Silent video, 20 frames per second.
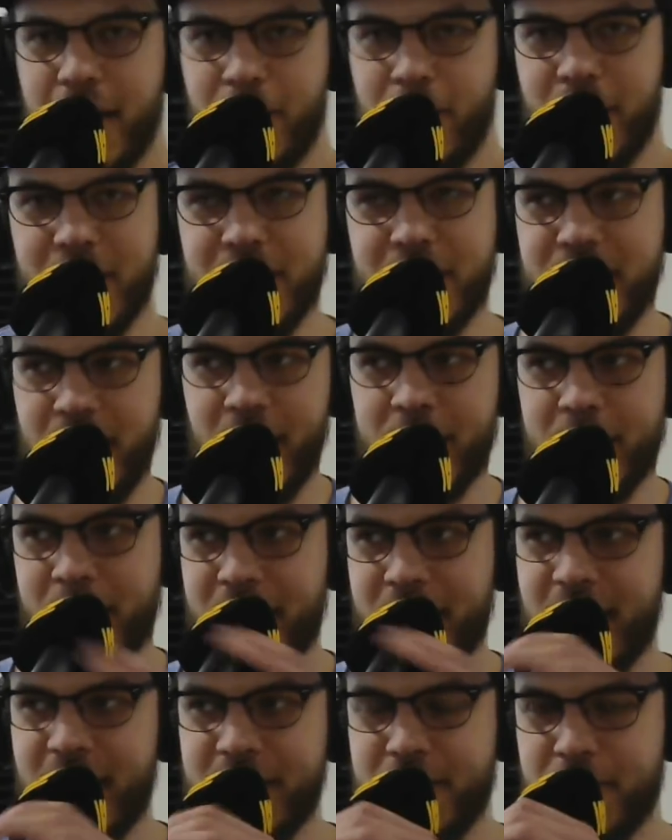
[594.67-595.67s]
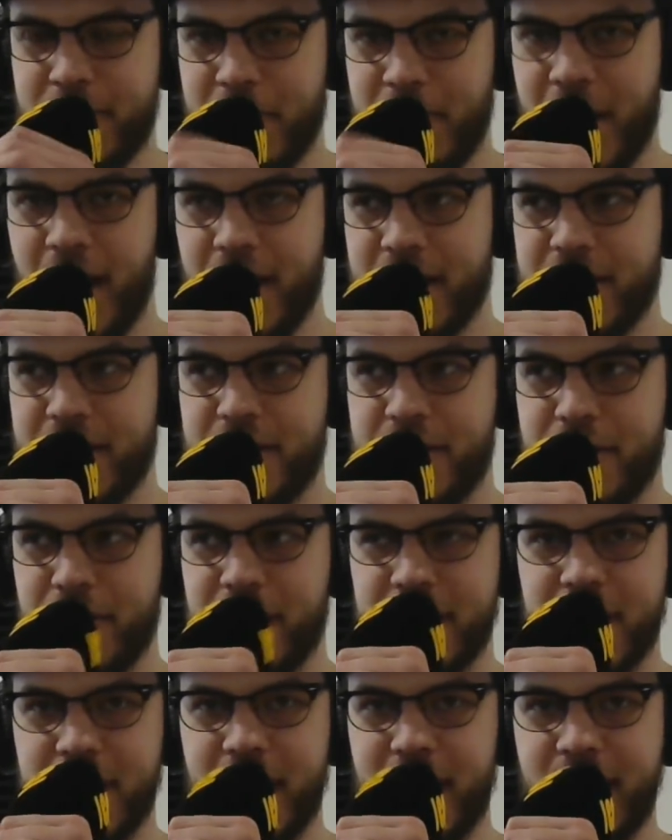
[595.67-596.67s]
of wanted to talk about that, to be honest, too,
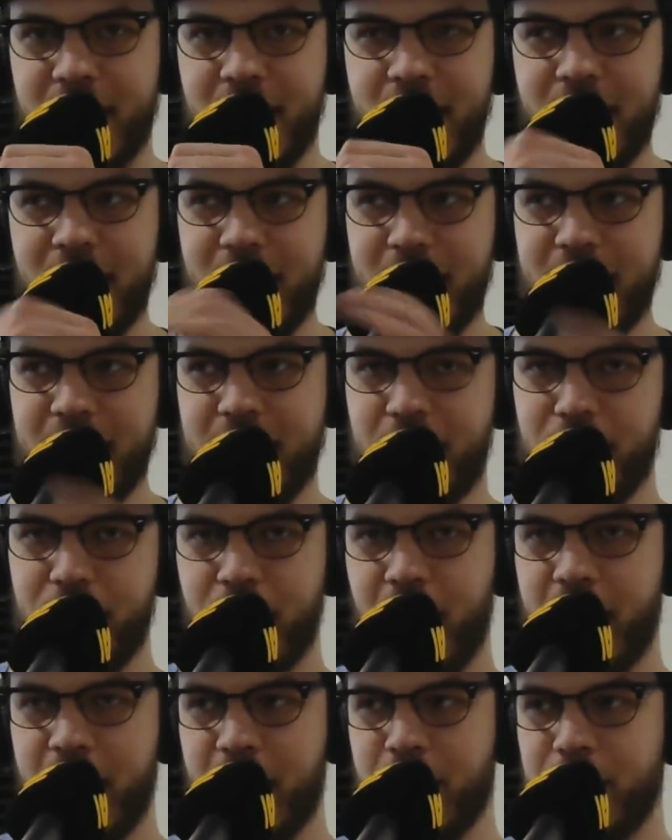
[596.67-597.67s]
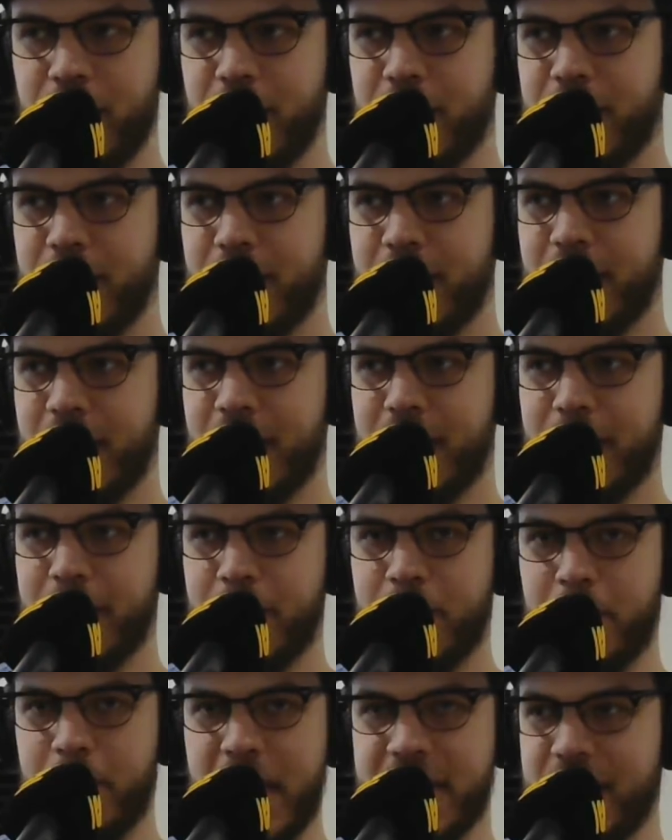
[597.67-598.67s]
because, like, he didn't run out
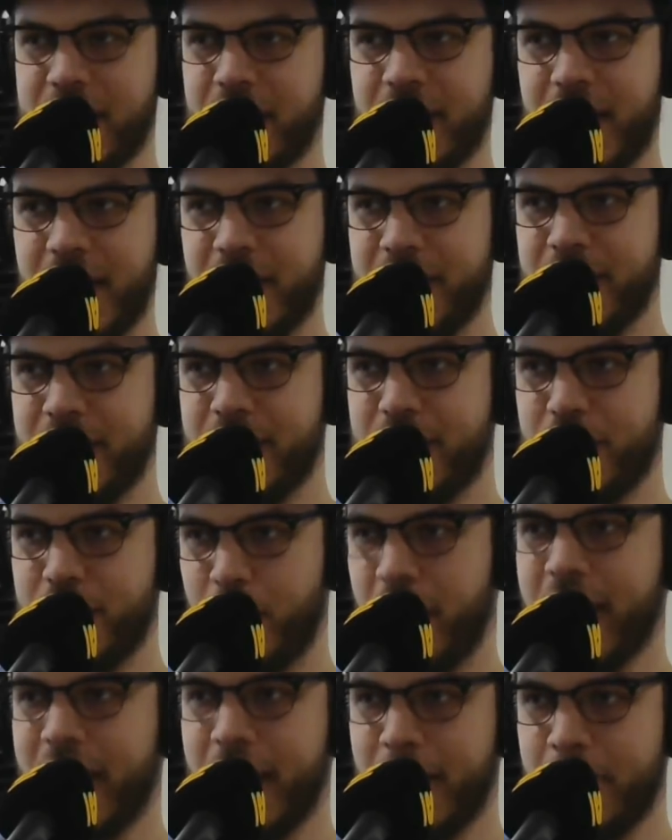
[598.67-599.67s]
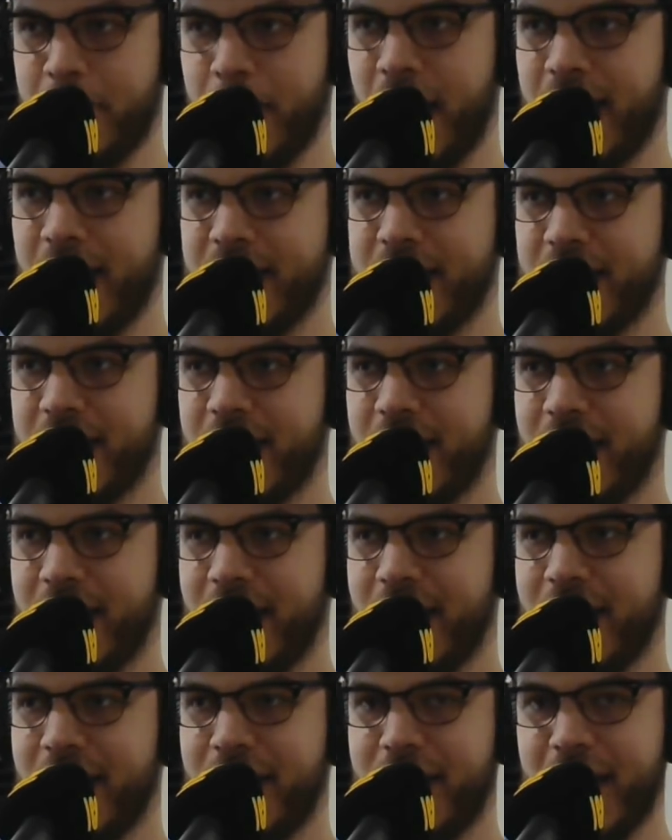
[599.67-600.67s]
basically a swinging bunt
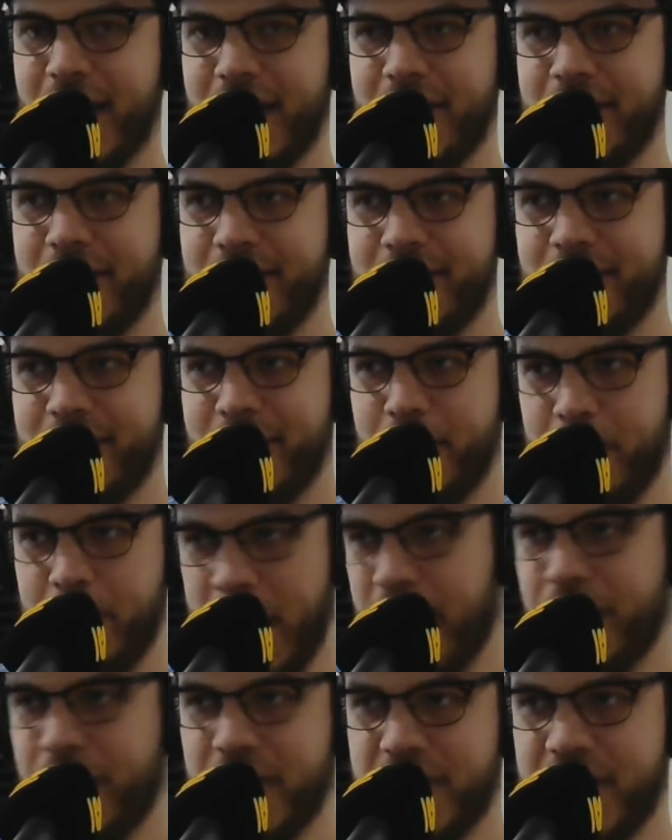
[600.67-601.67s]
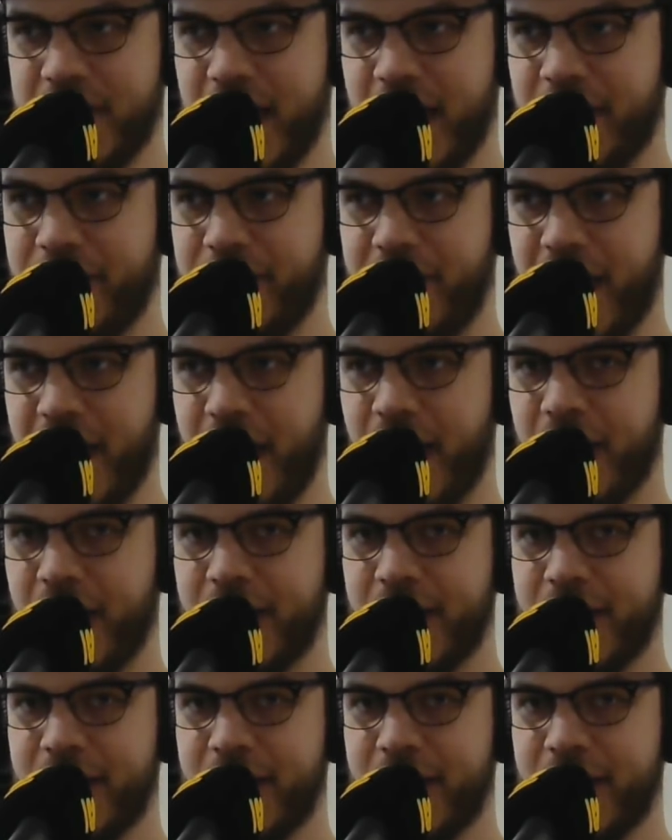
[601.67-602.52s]
that barely stayed fair.